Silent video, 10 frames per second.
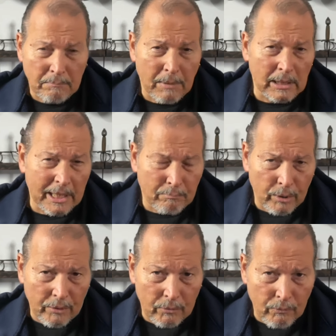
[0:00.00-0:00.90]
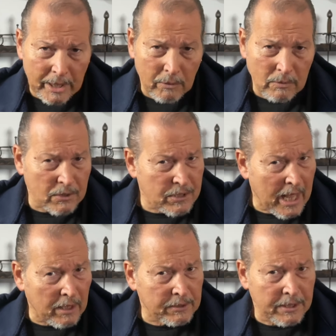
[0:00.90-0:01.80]
My late brother Rick was a
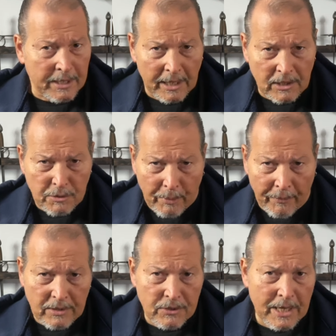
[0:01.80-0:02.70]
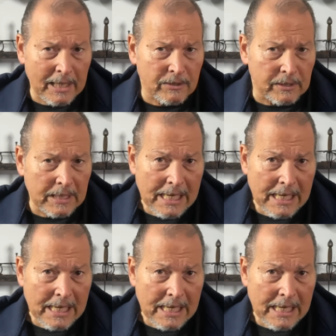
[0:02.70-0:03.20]
talented and experienced actor,